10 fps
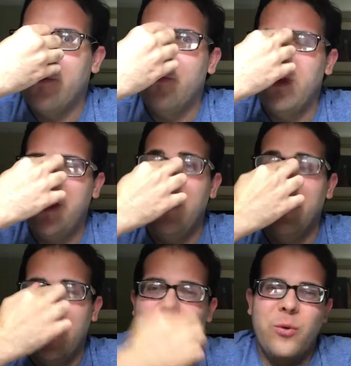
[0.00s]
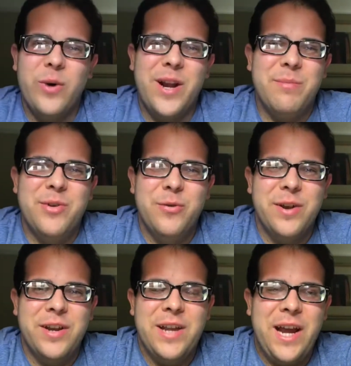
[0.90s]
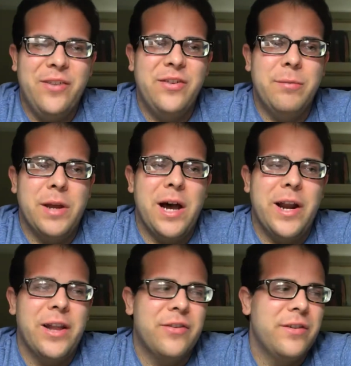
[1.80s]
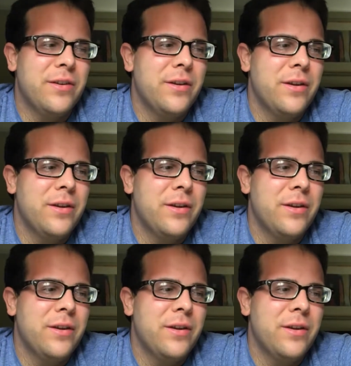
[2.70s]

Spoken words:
really know what I'm doing next, to be honest.